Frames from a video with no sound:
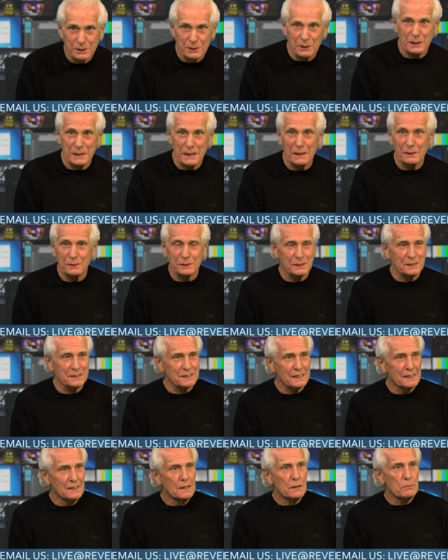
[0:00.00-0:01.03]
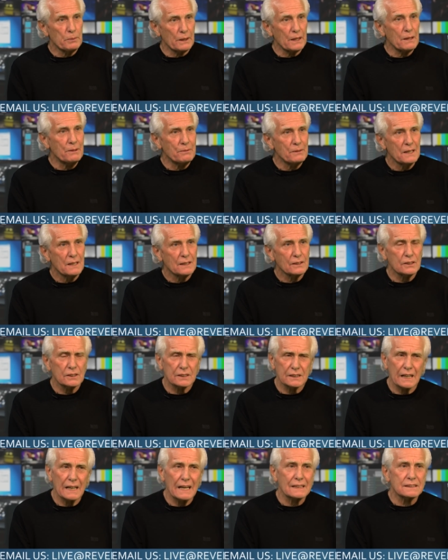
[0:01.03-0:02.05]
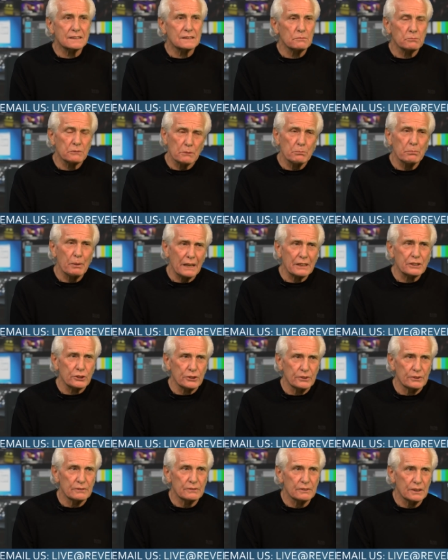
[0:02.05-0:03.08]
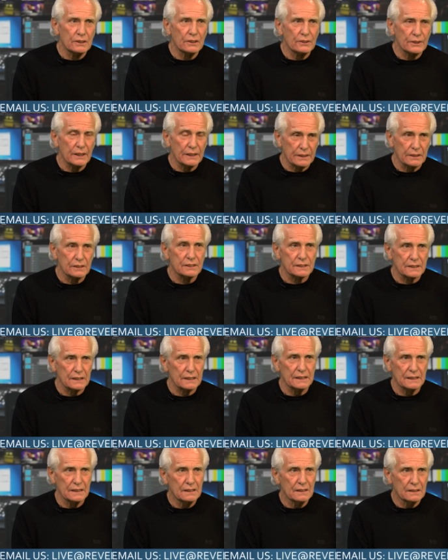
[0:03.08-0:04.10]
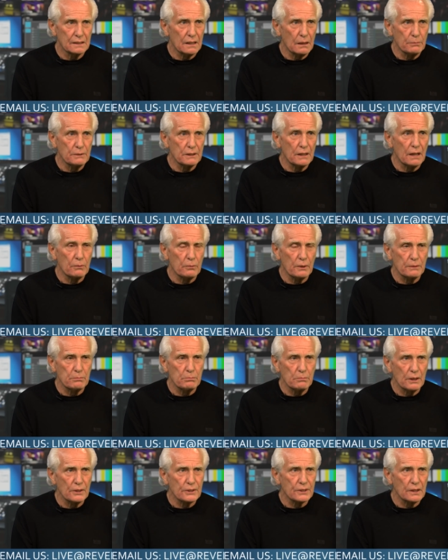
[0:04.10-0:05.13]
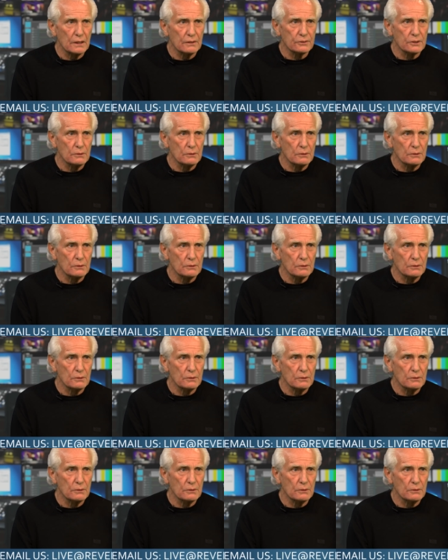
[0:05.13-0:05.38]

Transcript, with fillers: to the elders. But because uh, they had some compassion, you know, they, they could see. Yeah. I mean, I went month after